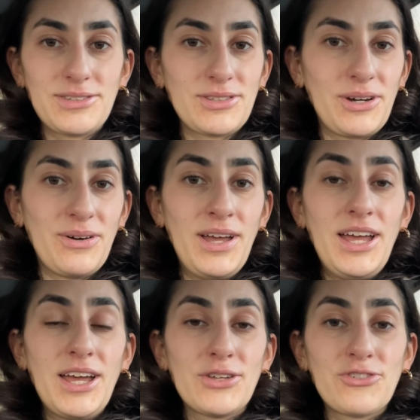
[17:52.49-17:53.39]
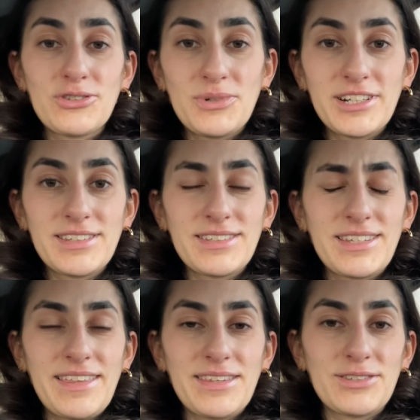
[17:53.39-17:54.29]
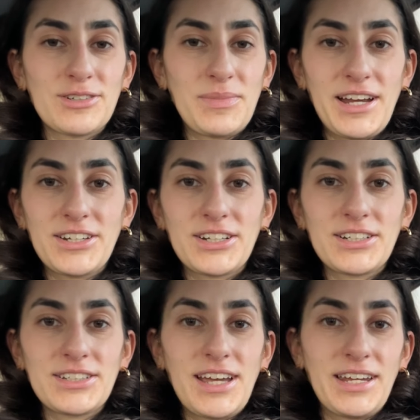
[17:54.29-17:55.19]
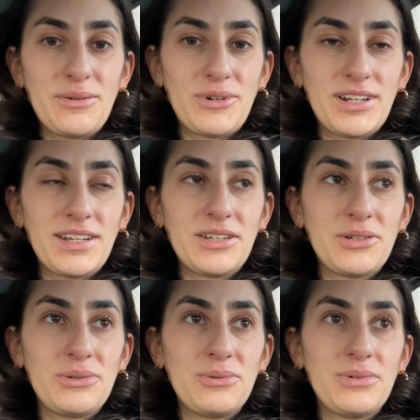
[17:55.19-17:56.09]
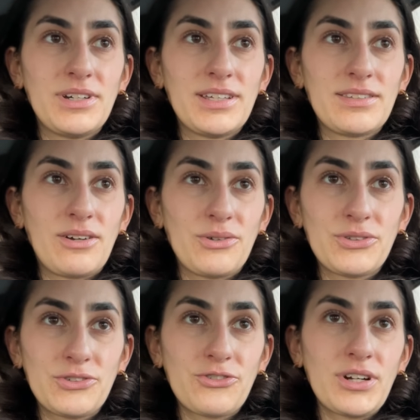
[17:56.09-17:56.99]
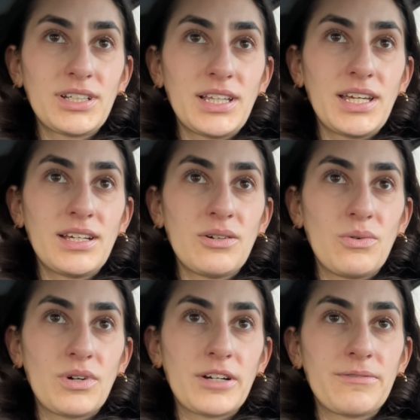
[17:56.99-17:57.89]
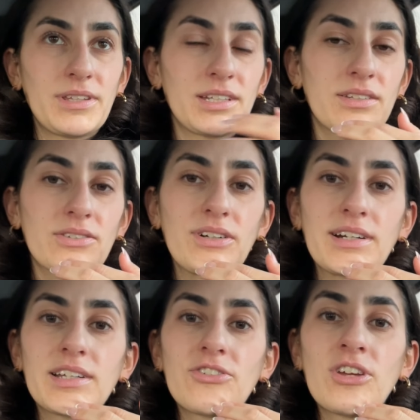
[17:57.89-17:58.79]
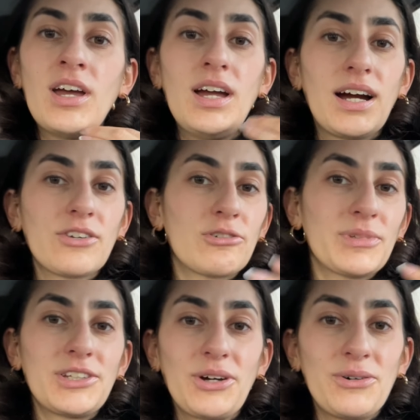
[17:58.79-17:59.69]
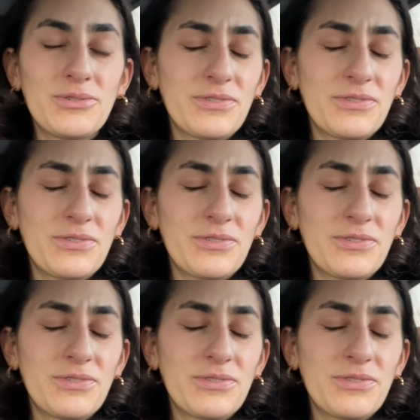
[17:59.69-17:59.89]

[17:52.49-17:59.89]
So, just wanted to send this reminder to anyone who is also struggling or feeling discouraged. I normally don't